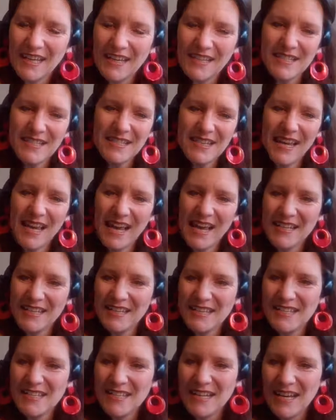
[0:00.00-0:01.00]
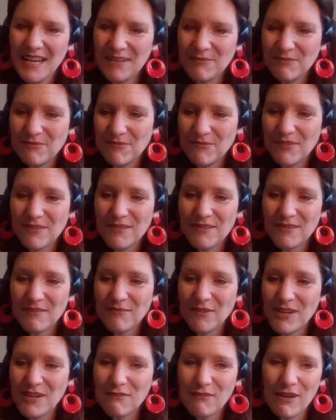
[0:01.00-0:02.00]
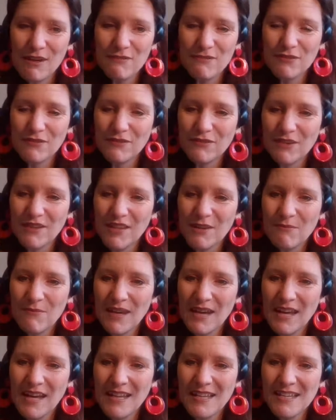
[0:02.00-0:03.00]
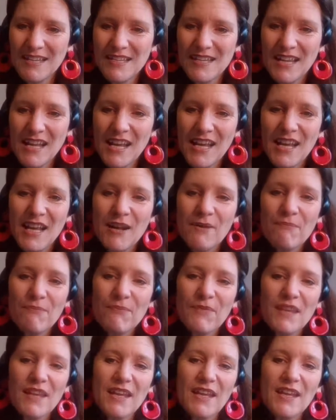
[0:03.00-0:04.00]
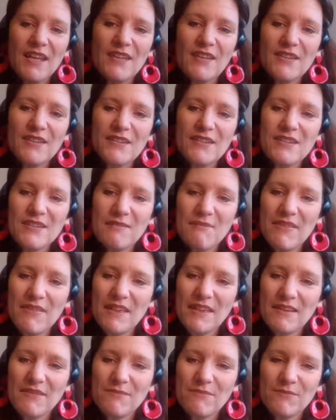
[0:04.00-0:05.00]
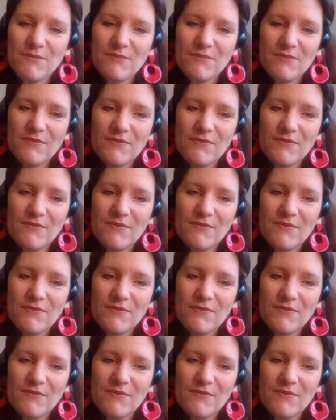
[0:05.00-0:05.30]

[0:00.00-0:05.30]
Kids, and I'm very grateful for them. And something